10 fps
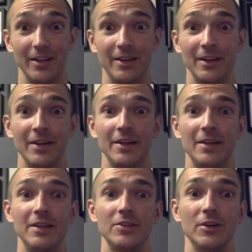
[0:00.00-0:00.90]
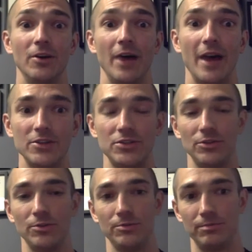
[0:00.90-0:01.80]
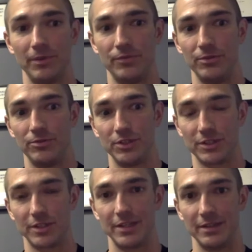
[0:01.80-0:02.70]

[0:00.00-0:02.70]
Like so if you just